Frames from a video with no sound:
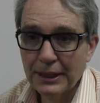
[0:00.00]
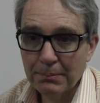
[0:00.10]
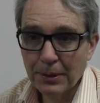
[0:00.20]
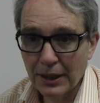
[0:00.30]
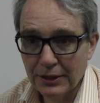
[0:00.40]
when it's
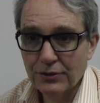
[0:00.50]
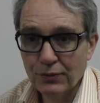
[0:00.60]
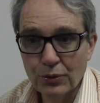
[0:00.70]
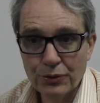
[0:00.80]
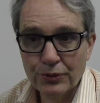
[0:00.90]
been in
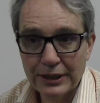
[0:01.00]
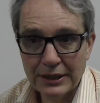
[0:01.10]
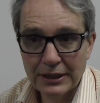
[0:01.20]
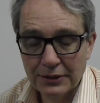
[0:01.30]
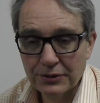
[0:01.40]
place for 3
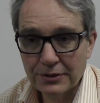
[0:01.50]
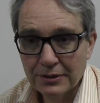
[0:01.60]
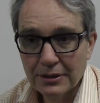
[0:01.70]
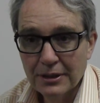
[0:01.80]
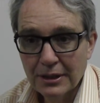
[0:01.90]

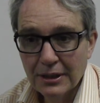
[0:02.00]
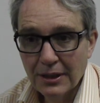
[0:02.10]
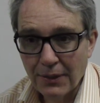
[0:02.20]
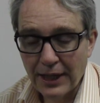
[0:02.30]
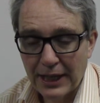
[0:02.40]
years,
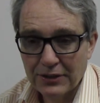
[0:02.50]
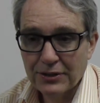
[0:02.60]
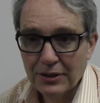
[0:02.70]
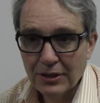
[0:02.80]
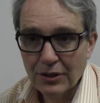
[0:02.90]

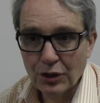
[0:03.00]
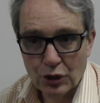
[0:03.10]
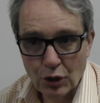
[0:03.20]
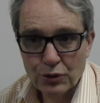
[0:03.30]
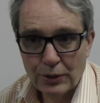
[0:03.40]
that
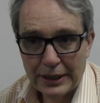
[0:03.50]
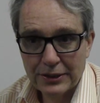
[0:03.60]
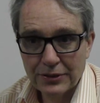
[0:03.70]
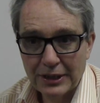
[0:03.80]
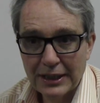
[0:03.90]
the
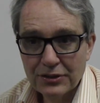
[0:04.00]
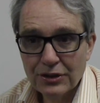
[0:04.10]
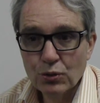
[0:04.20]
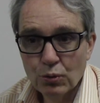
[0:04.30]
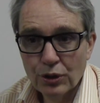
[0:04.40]
contractors are
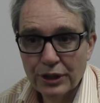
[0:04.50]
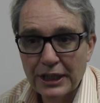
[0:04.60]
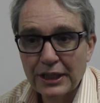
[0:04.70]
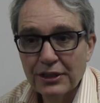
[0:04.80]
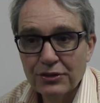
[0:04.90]
still
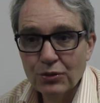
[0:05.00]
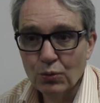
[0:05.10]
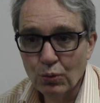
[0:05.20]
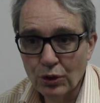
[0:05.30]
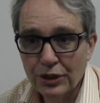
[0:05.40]
working, and it's
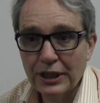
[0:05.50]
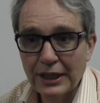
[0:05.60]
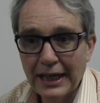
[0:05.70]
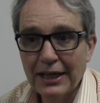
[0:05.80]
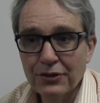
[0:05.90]
still
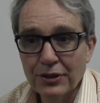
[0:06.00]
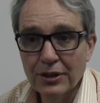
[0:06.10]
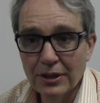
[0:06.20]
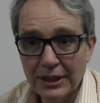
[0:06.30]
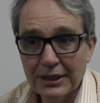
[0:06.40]
working as
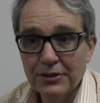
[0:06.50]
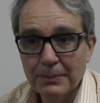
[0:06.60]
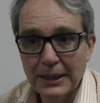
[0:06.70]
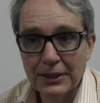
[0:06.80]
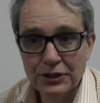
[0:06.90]
an
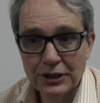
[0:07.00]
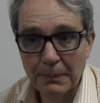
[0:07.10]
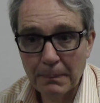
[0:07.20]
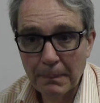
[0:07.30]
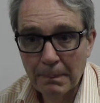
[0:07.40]
alliance
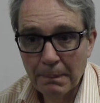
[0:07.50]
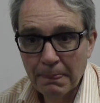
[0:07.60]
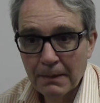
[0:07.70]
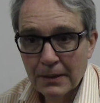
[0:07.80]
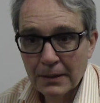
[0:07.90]
partnership.
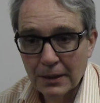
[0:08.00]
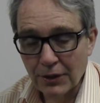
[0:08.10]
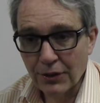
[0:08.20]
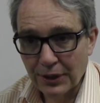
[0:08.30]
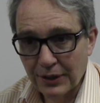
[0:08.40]

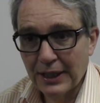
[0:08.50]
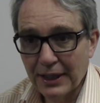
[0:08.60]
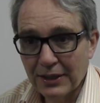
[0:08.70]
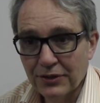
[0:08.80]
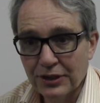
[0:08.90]
And I think
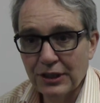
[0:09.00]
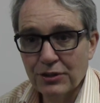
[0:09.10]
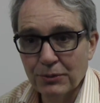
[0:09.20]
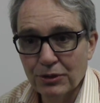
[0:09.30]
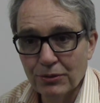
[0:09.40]
that is a
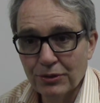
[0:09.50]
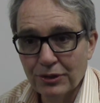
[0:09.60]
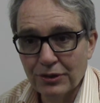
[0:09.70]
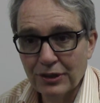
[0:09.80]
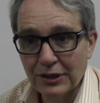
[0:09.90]
testament to
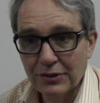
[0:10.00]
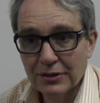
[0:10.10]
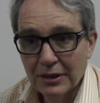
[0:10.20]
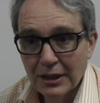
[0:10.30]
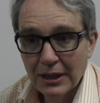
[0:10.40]
its
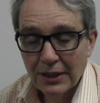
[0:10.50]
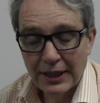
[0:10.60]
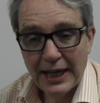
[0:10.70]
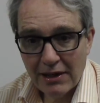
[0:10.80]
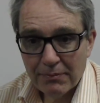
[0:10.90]
success.
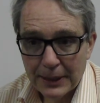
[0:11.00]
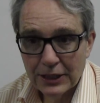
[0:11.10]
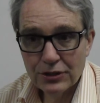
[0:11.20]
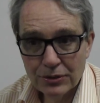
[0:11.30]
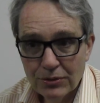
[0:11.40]
There have
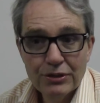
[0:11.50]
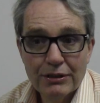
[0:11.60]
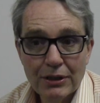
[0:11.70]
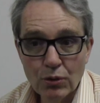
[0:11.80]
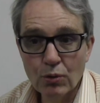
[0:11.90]
been issues,
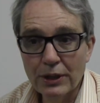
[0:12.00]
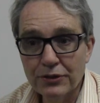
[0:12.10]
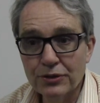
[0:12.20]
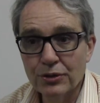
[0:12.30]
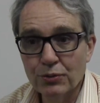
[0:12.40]
there are
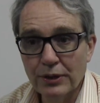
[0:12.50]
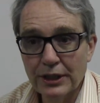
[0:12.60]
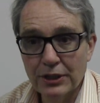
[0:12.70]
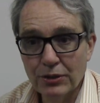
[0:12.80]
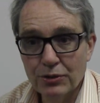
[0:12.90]
always issues
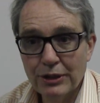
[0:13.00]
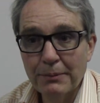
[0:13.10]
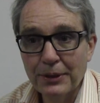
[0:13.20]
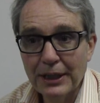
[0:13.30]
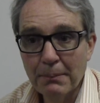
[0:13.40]
with any
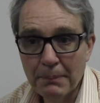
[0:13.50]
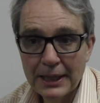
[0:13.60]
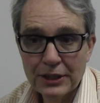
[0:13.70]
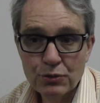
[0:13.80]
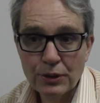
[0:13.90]
contract, but they are
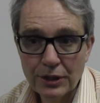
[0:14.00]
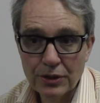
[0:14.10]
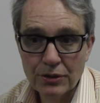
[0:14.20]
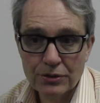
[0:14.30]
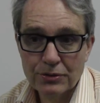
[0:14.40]
managed
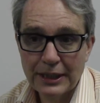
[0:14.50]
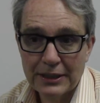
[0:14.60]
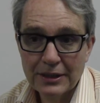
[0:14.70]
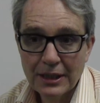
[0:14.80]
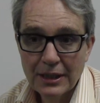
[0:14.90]
within the
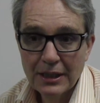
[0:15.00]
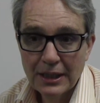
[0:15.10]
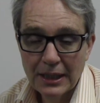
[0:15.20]
contract.